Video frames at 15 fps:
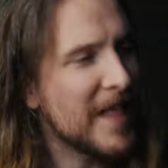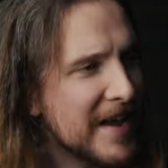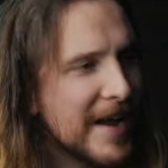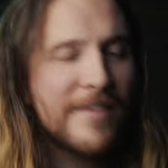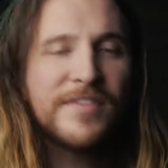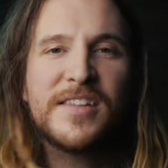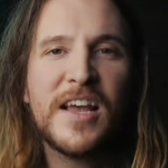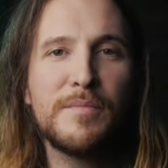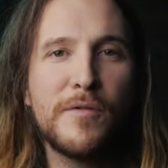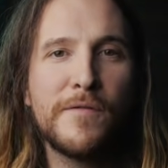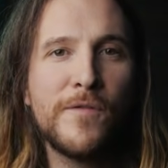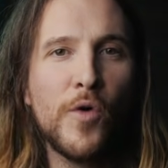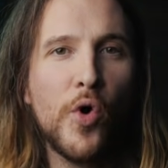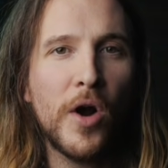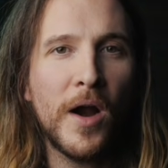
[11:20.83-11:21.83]
like I've said
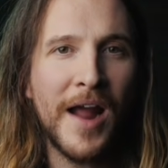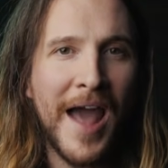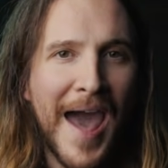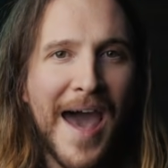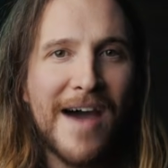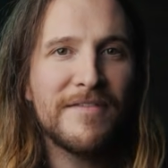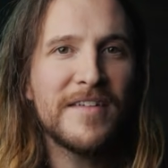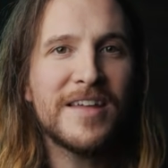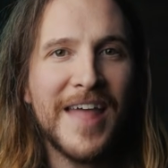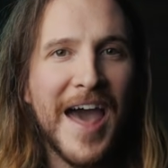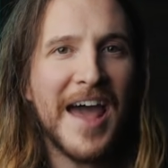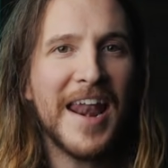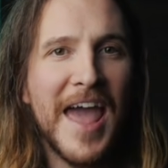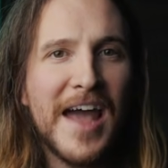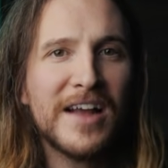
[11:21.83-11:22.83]
before, having
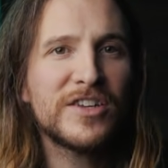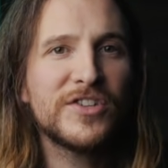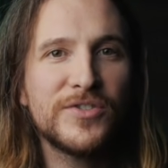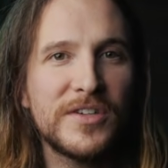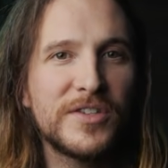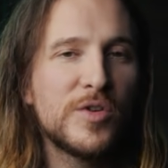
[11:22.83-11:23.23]
that extra